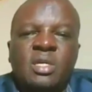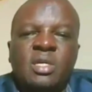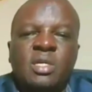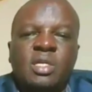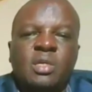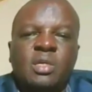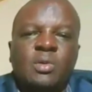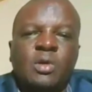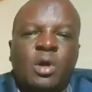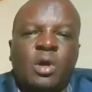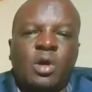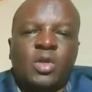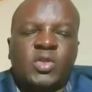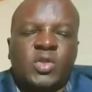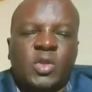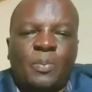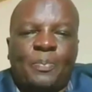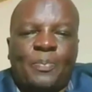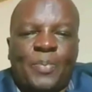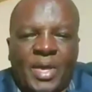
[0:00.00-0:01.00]
You will
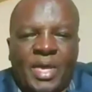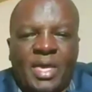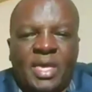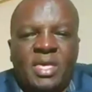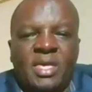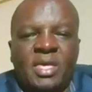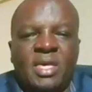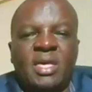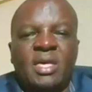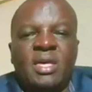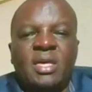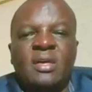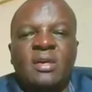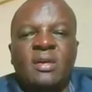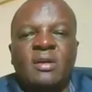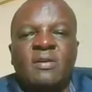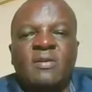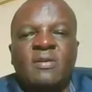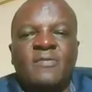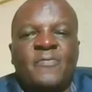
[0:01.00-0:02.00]
also pay
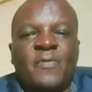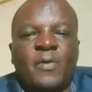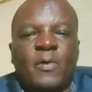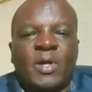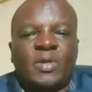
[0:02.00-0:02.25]
for